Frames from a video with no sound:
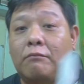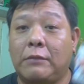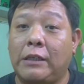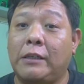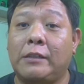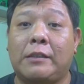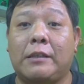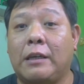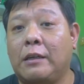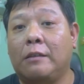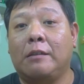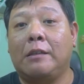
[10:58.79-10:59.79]
this
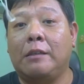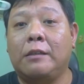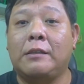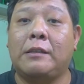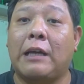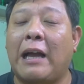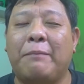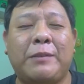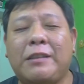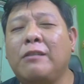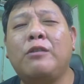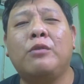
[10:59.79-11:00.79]
and this. I'm
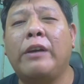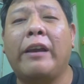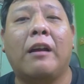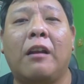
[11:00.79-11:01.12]
still doing a